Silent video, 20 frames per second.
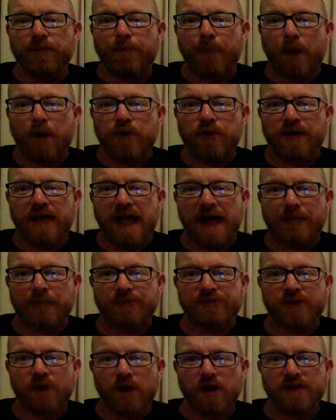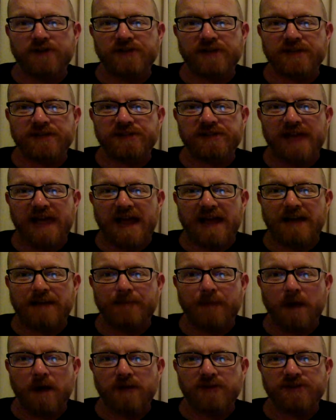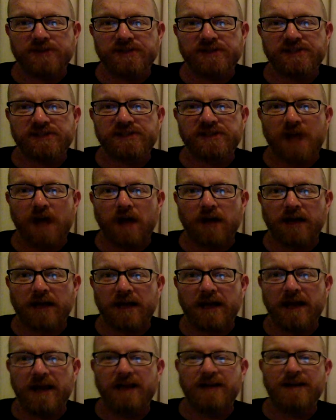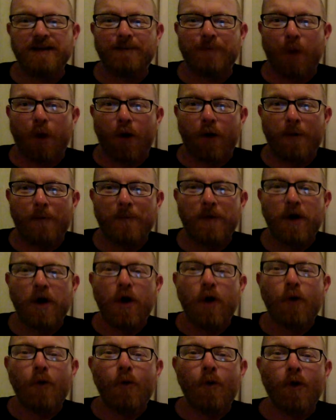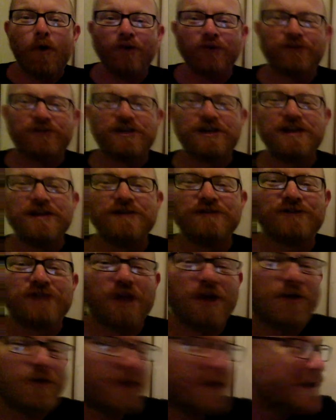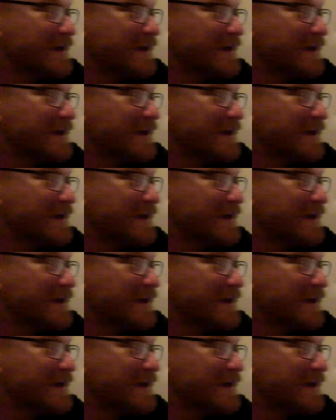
boat capsizes and the mast is stuck in the bottom, what do you do?